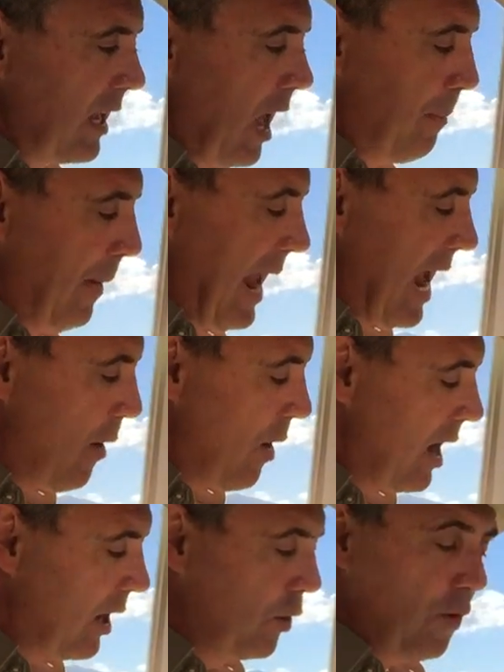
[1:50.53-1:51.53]
a
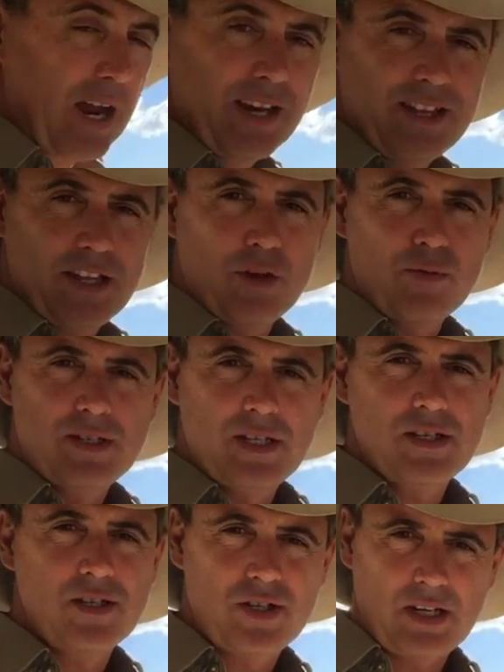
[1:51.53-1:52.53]
power greater than the
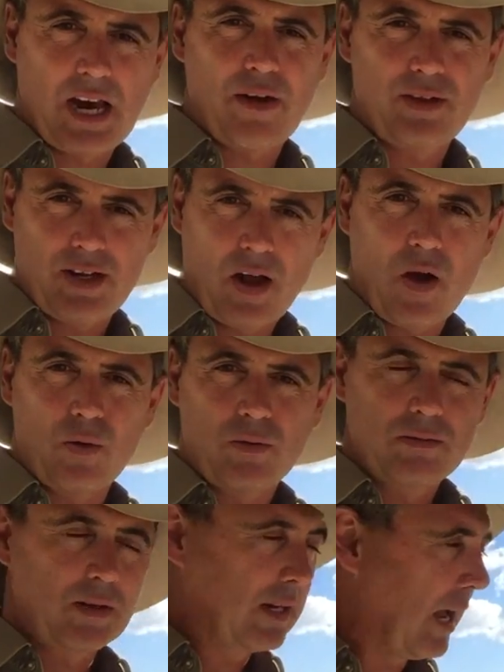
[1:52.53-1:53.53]
resistance you currently hold.
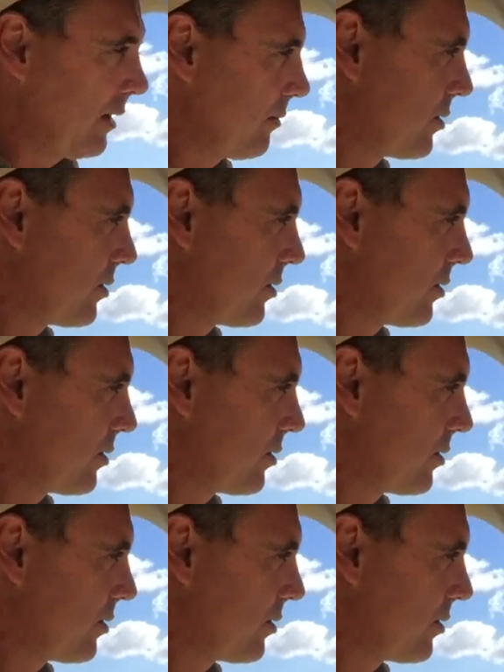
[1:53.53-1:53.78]
Okay?